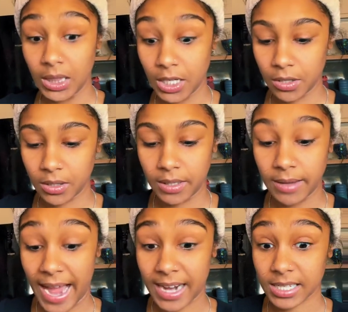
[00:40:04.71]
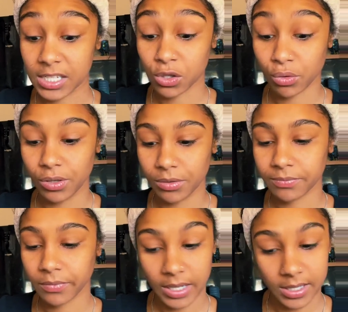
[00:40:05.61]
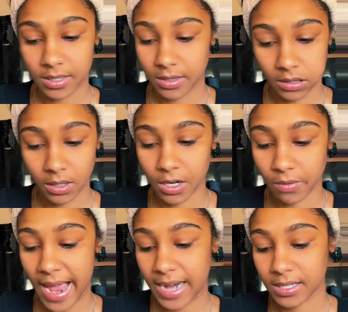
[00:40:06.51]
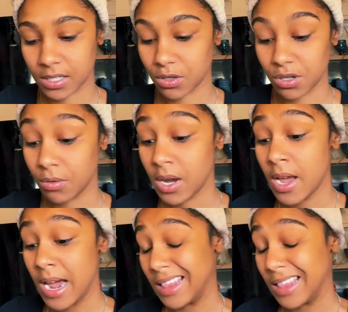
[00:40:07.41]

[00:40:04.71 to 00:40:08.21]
Literally access to you. It's literal access to you.